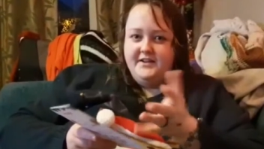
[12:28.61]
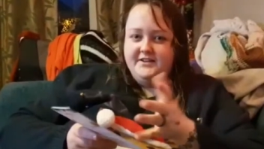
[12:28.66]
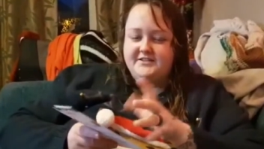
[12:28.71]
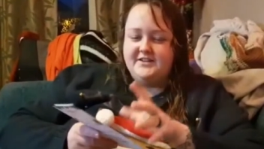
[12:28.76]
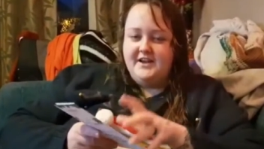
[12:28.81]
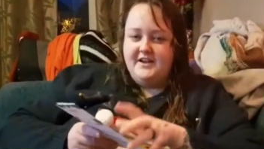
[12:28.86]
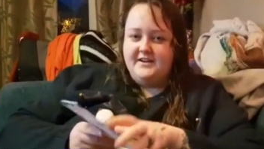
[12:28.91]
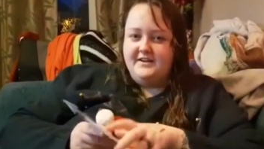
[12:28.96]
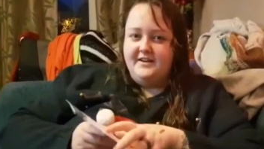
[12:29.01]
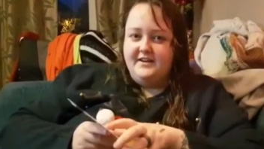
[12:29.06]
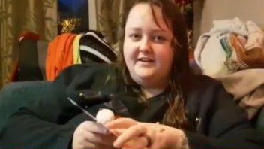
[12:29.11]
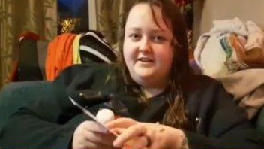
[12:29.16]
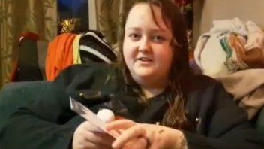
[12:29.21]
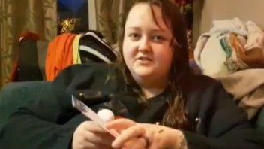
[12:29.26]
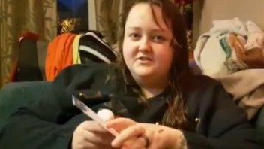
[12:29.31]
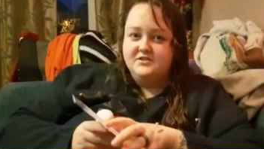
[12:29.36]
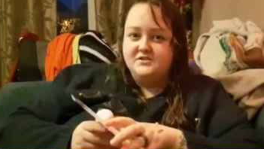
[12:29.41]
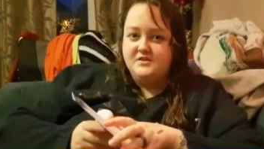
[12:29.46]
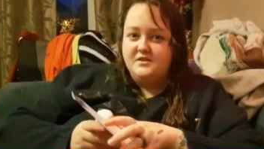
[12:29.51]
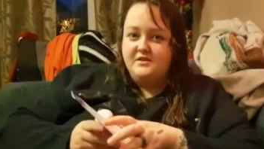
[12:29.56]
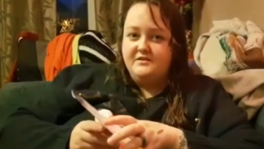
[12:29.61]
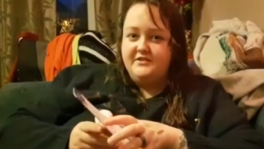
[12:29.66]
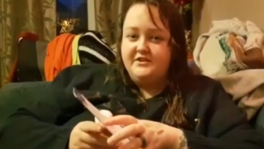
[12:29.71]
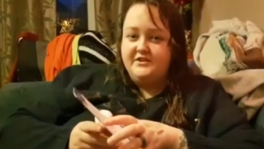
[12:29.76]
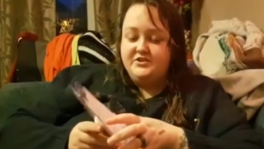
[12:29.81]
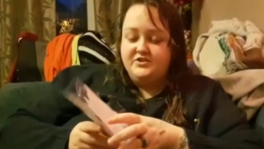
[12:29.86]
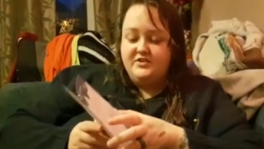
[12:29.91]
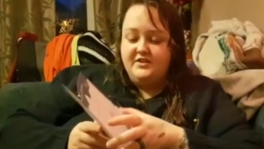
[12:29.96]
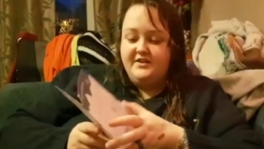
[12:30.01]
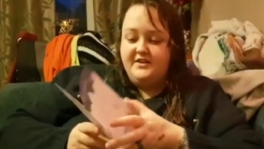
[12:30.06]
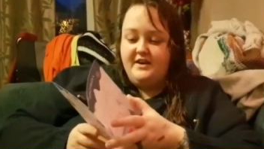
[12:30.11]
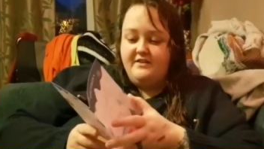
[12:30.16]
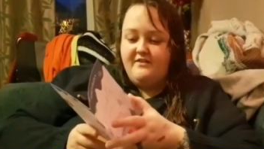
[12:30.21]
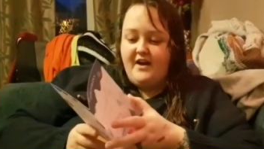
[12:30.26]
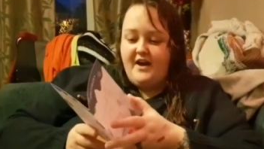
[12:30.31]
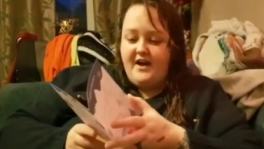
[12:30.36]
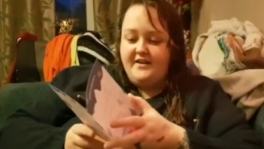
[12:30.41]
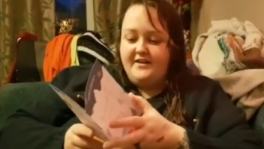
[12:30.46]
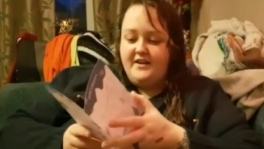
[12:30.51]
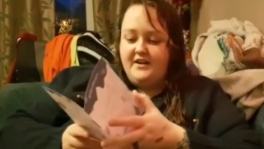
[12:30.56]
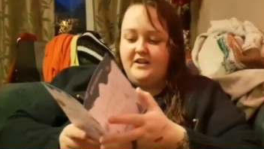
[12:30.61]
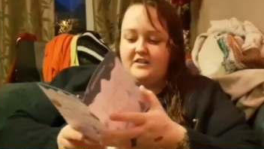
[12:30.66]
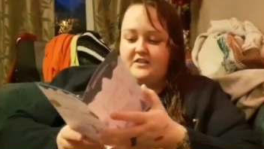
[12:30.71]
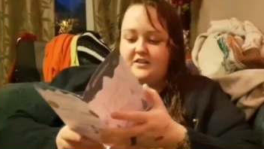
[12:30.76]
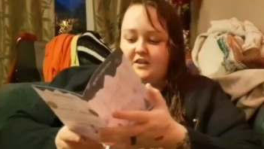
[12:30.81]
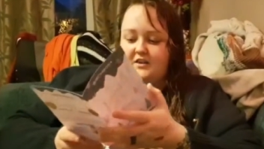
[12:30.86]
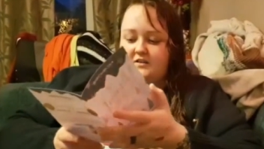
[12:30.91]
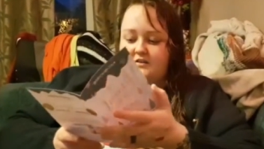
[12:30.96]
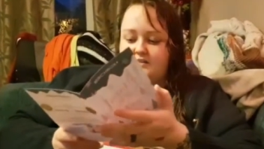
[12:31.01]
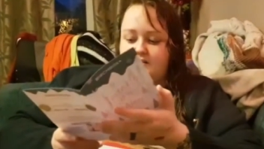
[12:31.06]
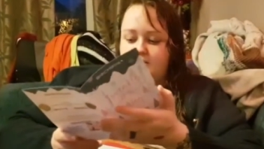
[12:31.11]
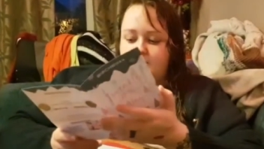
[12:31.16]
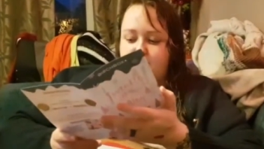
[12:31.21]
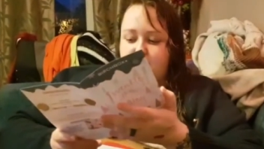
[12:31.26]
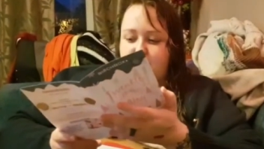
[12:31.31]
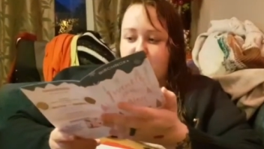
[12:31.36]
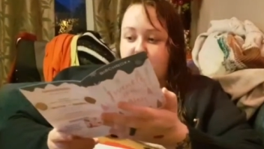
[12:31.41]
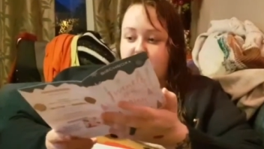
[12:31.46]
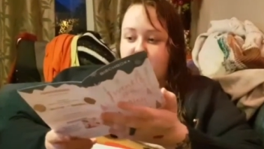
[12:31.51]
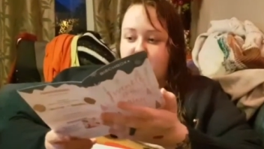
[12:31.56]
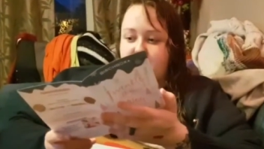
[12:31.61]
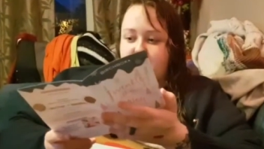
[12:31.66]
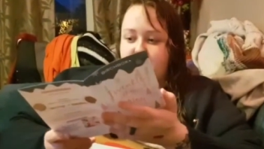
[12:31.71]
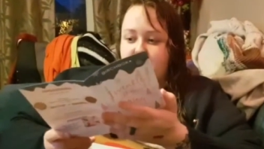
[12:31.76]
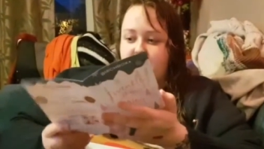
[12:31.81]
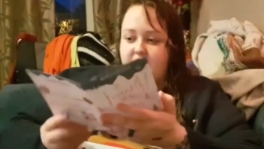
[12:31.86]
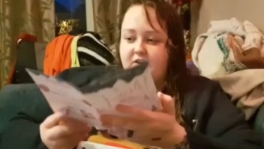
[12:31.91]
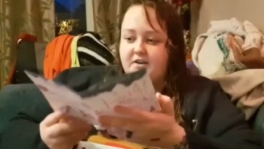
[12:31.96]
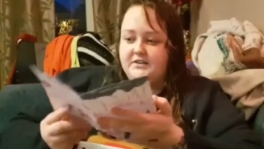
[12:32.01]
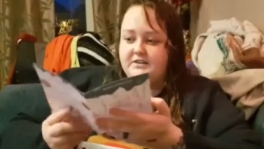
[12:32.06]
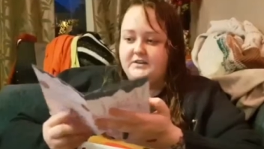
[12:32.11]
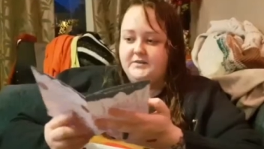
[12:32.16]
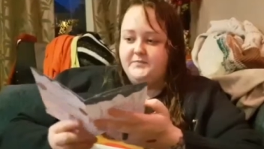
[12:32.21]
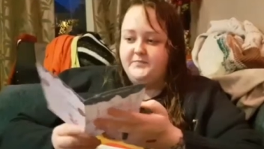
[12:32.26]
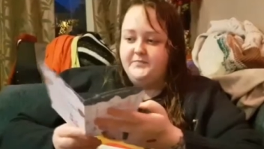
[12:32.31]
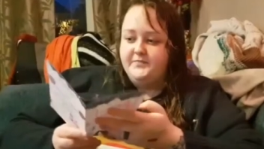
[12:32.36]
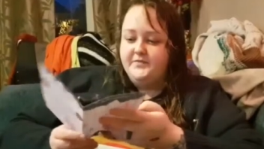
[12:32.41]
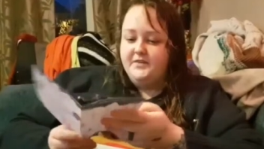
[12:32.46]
Exactly, exactly. So I've literally never had anything broken or anything.